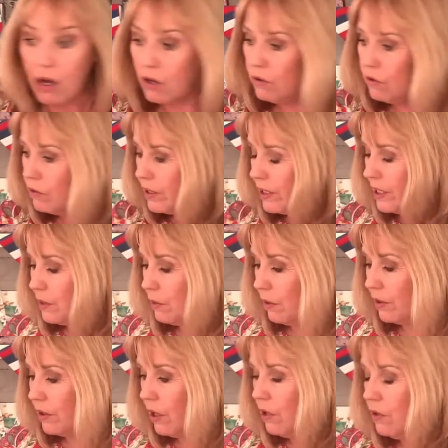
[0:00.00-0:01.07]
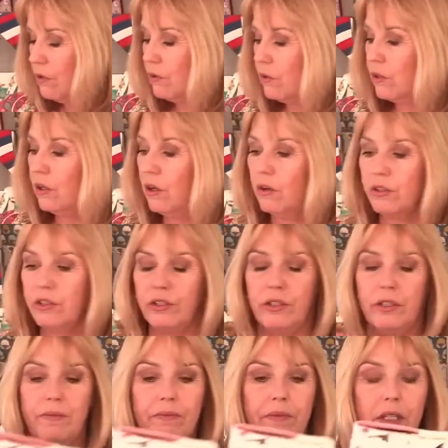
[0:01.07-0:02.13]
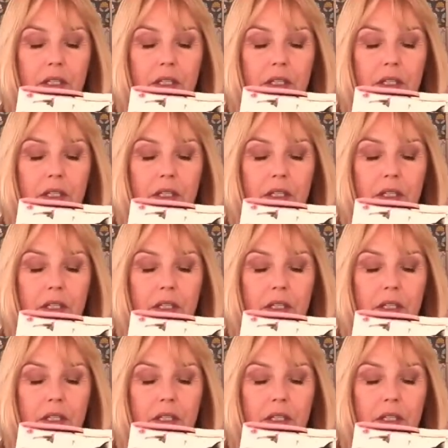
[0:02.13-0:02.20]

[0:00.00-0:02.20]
Oh, this one. Oh, gosh.